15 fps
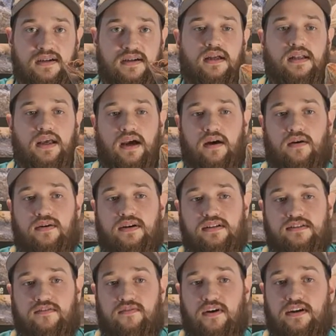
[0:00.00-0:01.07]
Now,
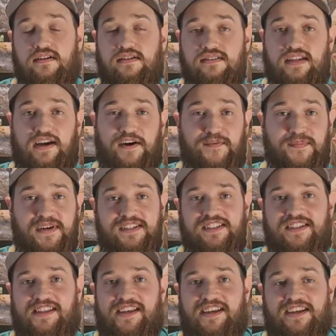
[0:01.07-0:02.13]
as far as how much
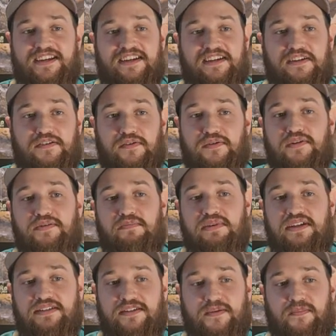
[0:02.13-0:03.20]
they eat, you would
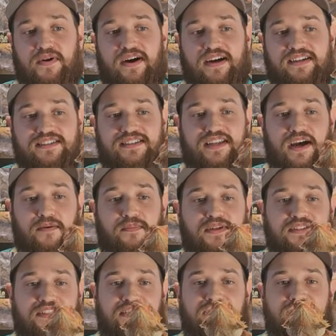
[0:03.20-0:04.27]
be surprised how
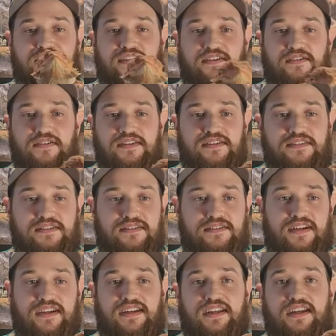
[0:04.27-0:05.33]
much this little
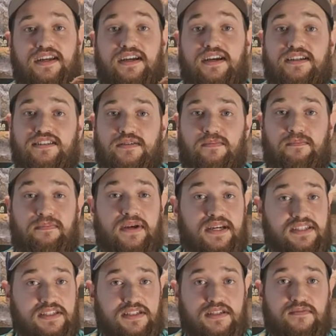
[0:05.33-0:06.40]
lizard can eat,
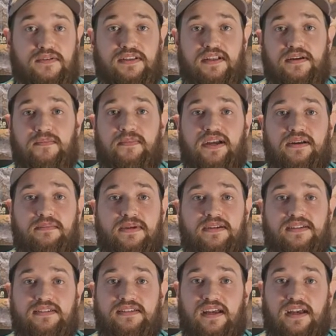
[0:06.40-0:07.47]
especially when they're
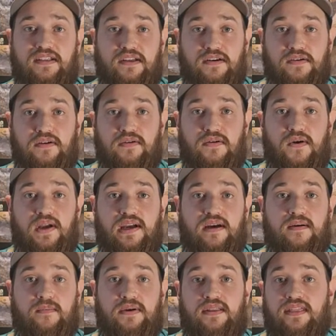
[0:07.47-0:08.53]
babies and they're growing
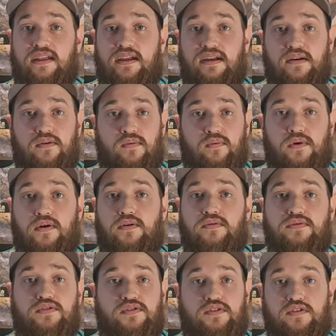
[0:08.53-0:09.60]
up. They
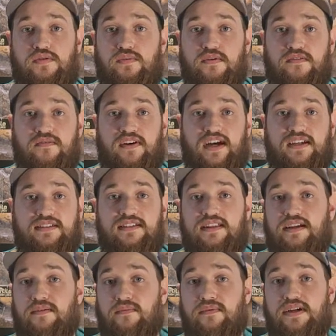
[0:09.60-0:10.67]
grow super fast.
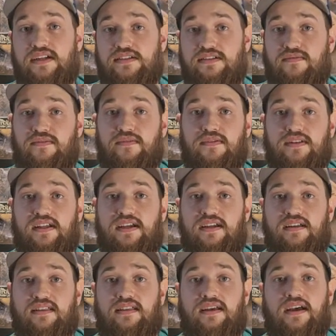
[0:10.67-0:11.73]
They reach full
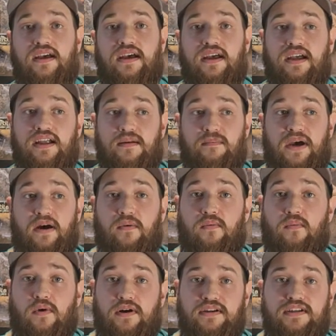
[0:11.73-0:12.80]
length in about
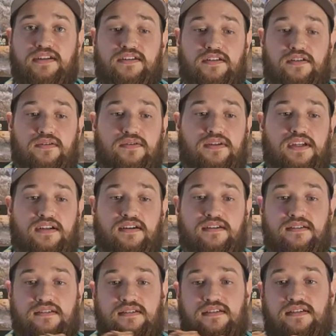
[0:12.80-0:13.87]
1 to 2
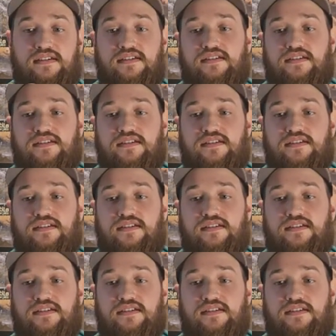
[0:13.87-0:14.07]
years.